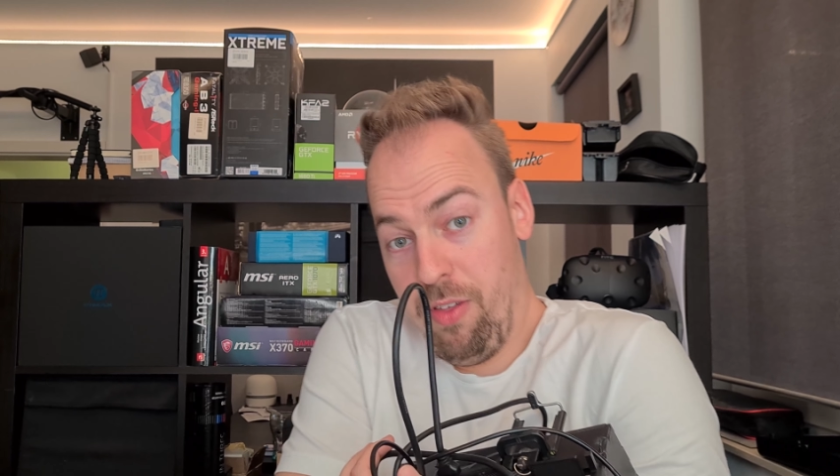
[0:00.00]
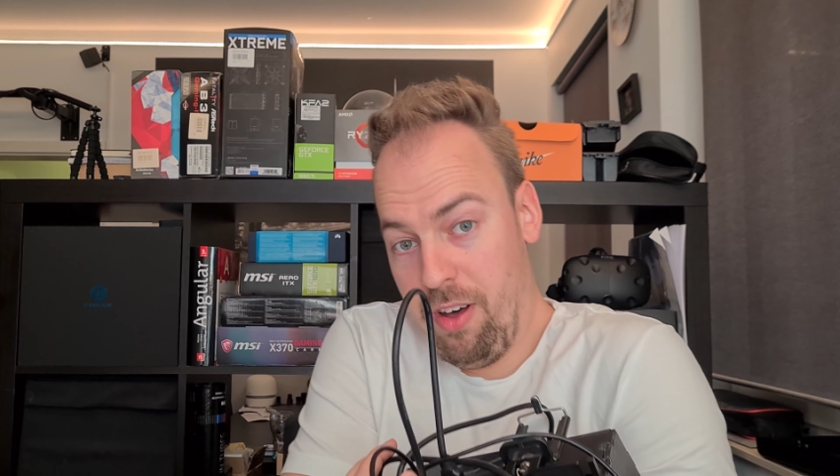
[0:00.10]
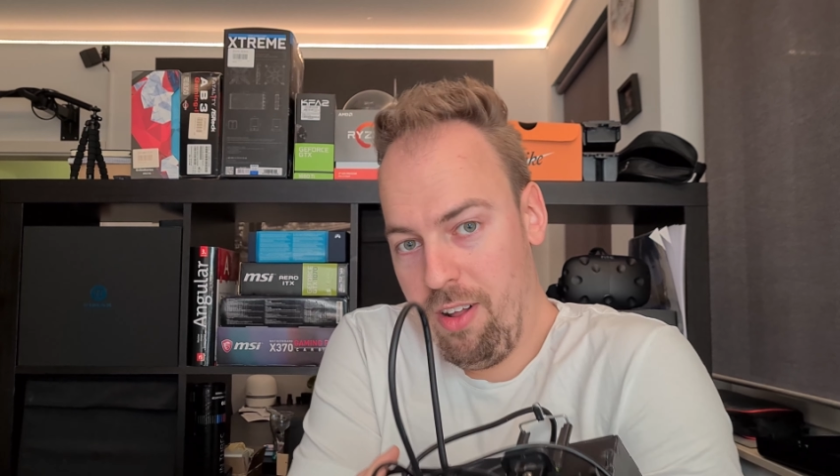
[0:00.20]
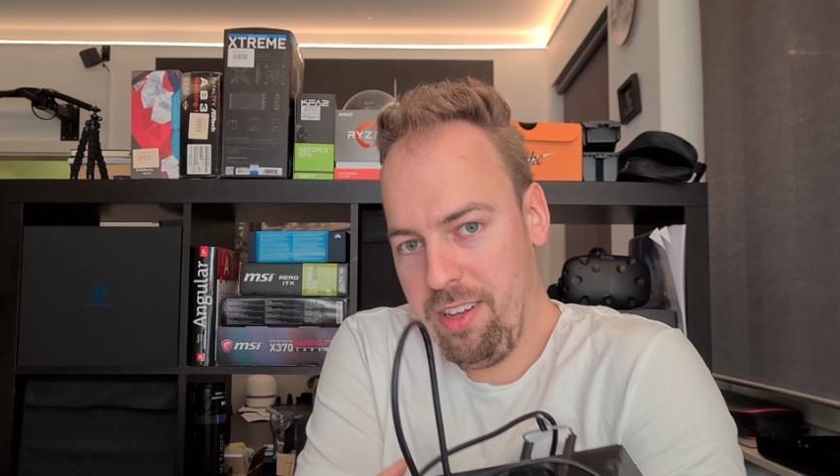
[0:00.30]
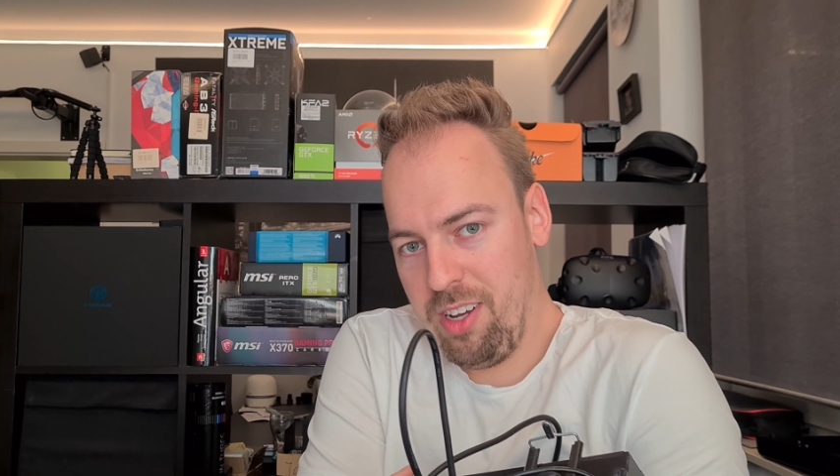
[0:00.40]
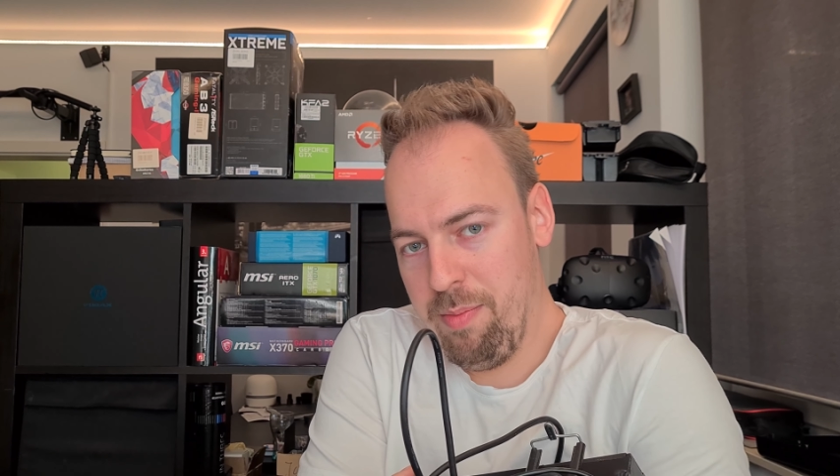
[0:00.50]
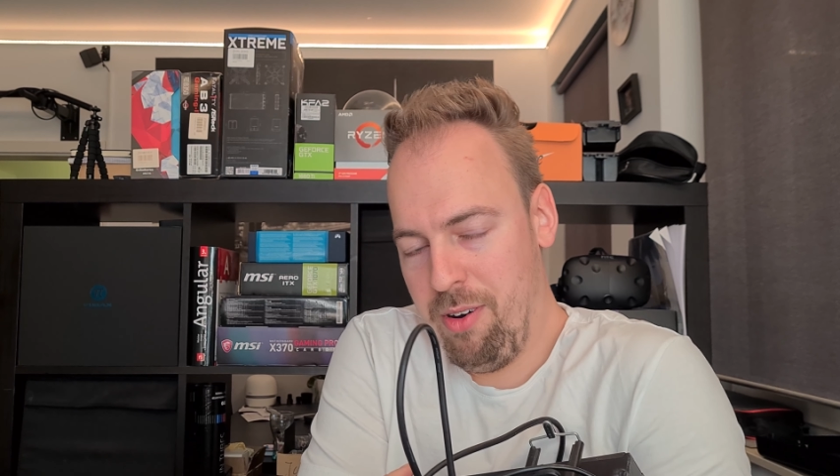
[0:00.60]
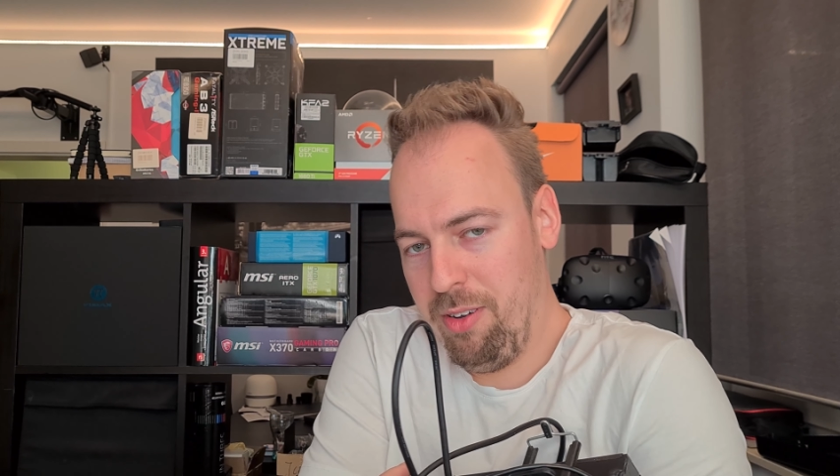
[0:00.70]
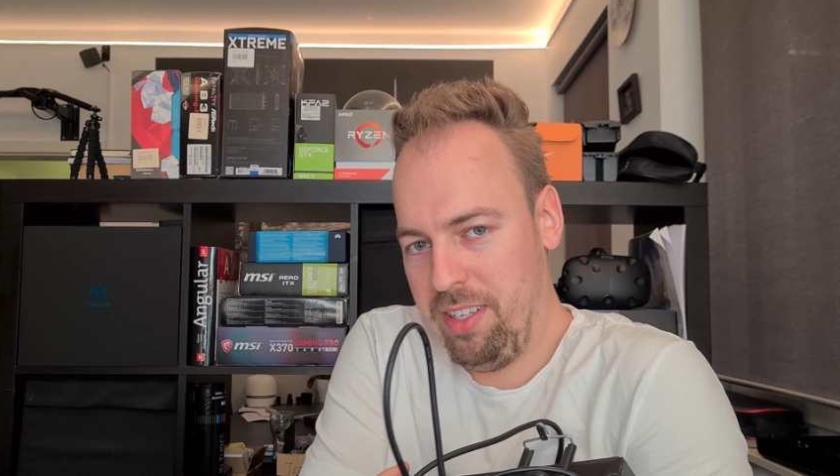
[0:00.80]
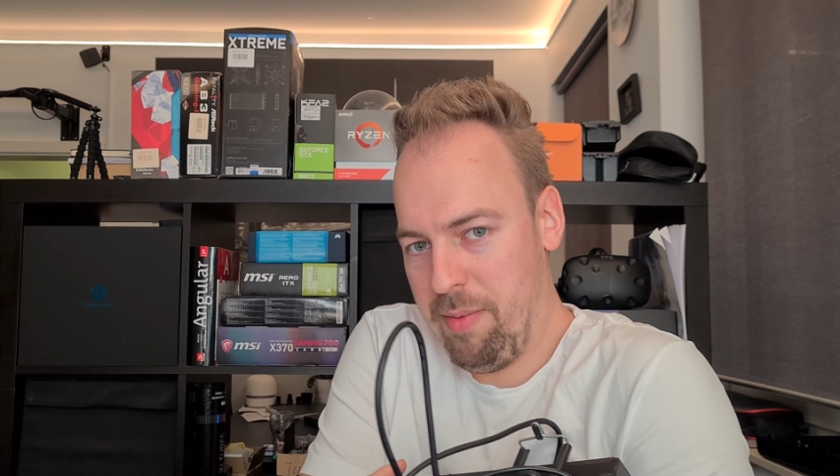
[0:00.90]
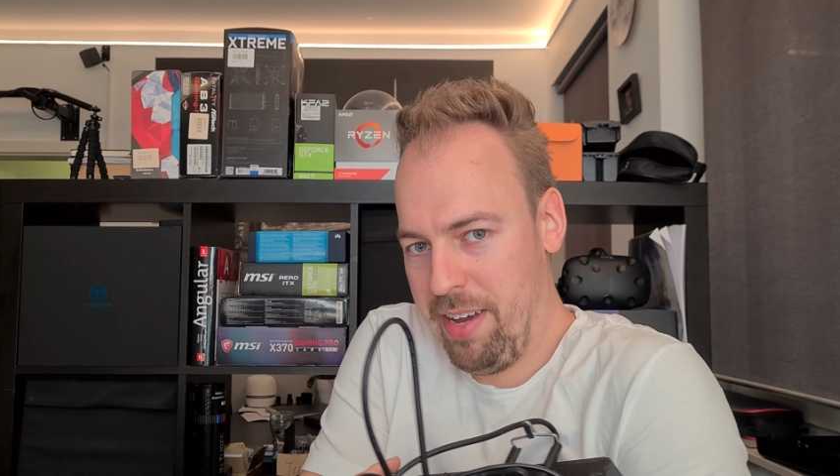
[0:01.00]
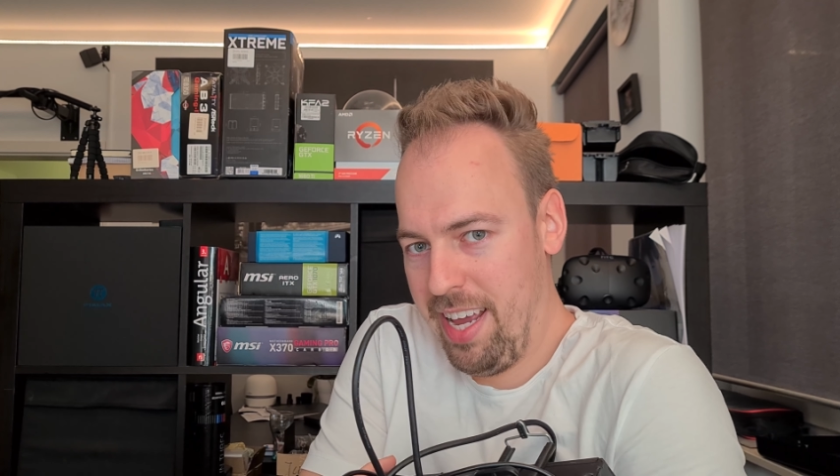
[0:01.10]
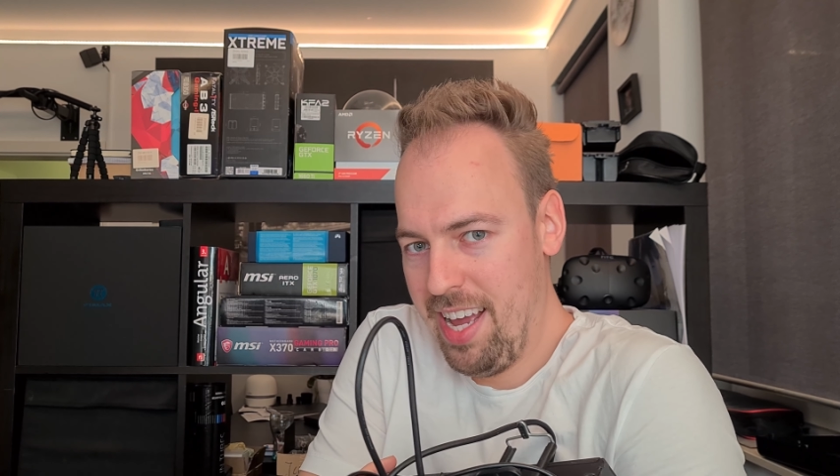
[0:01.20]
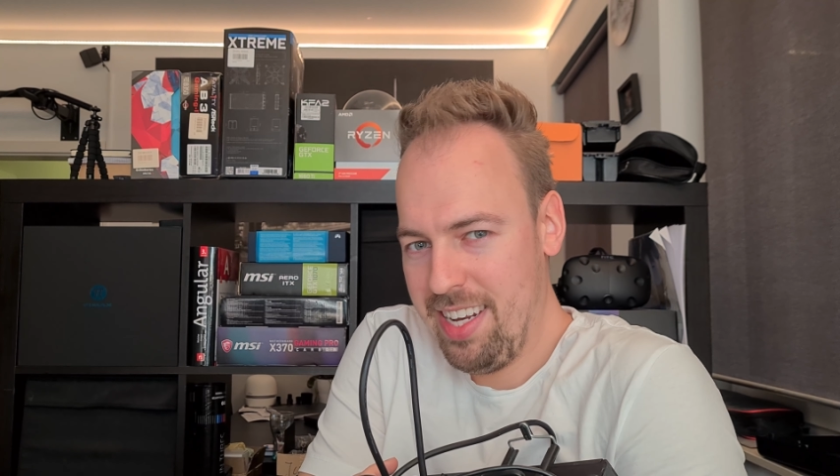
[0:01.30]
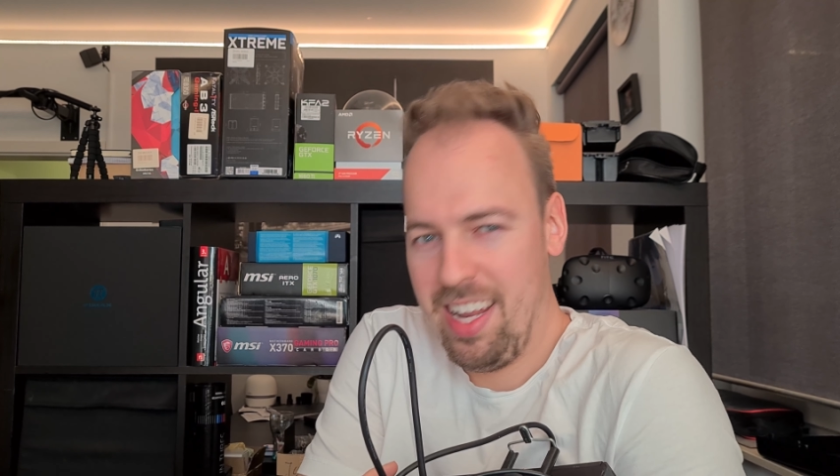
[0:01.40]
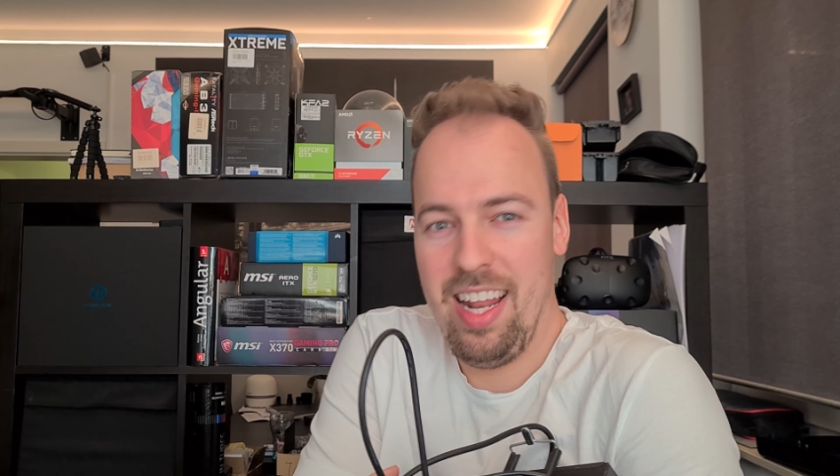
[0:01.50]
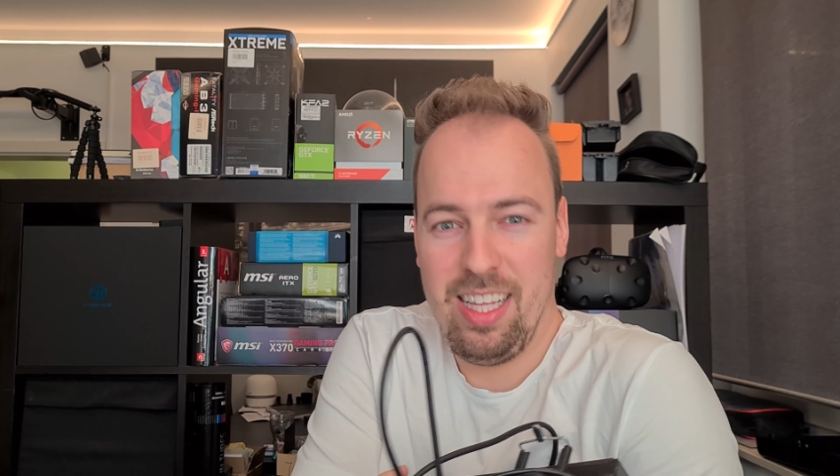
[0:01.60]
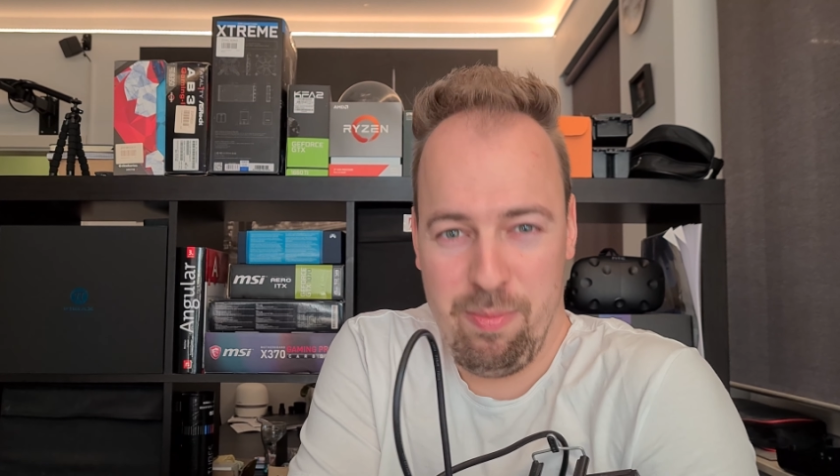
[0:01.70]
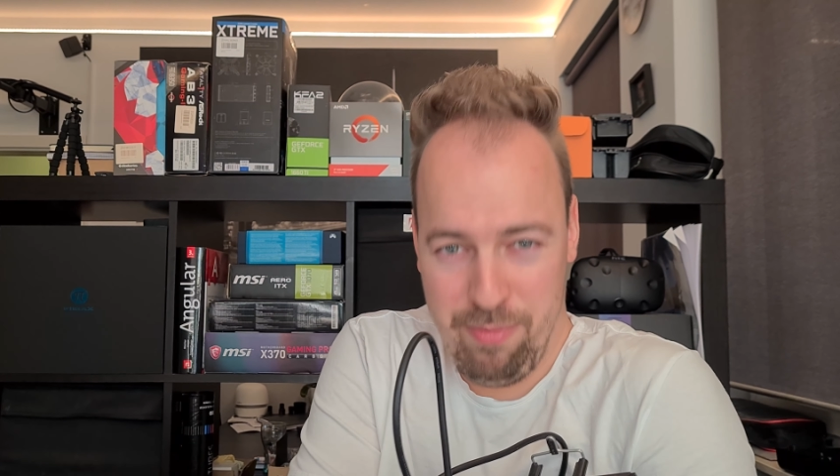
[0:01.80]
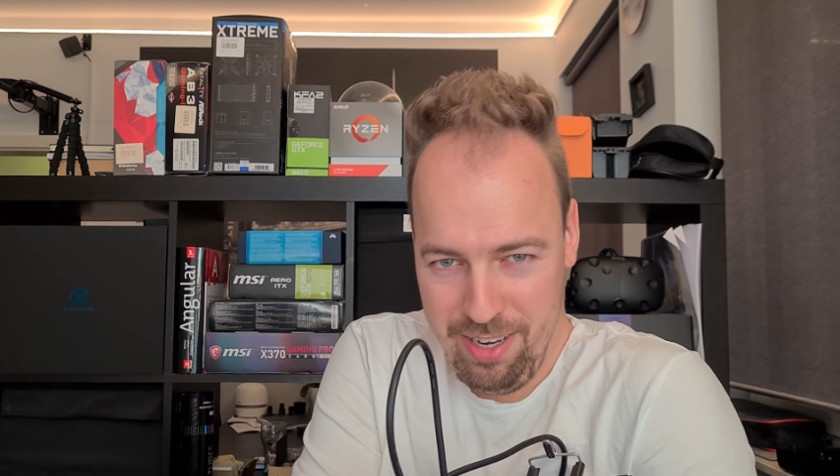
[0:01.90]
all the components in my hand, let's
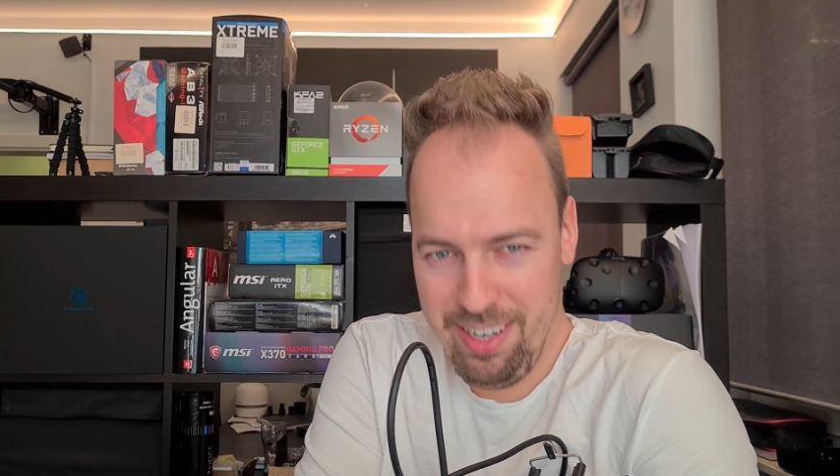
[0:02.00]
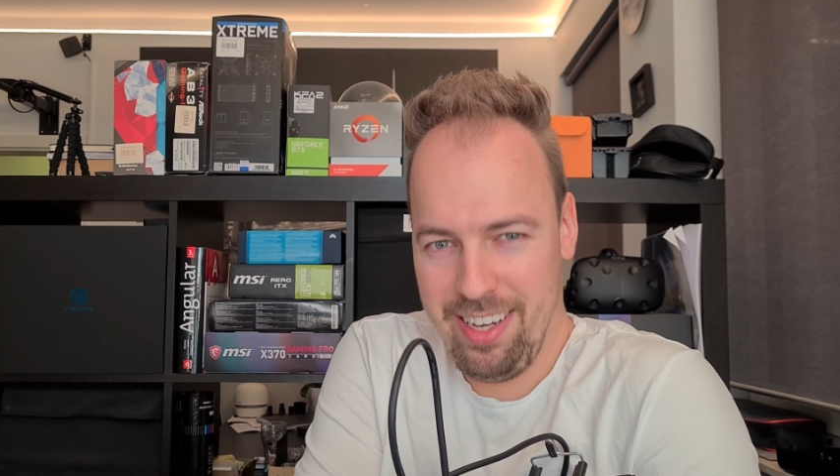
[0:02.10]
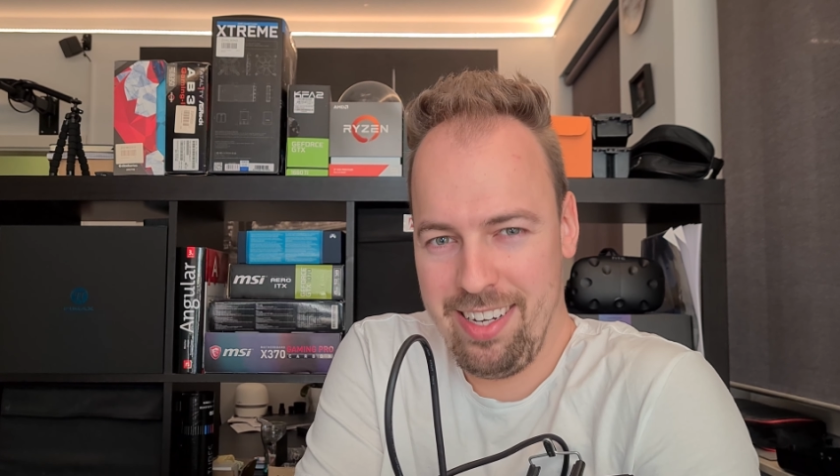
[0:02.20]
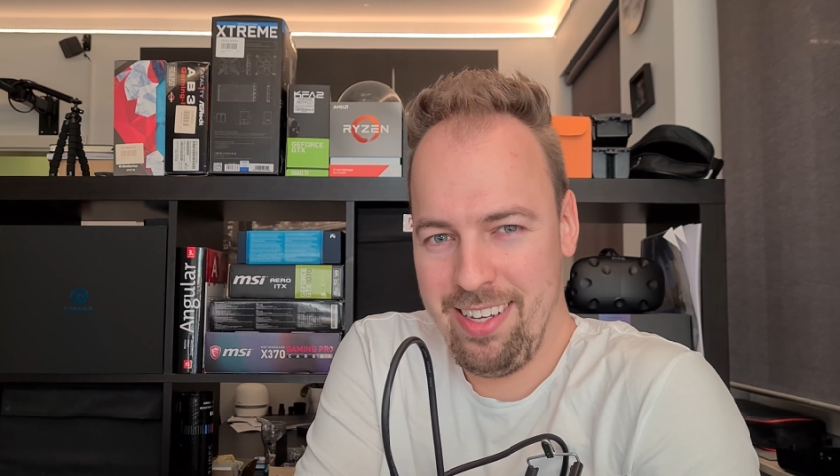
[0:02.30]
build it.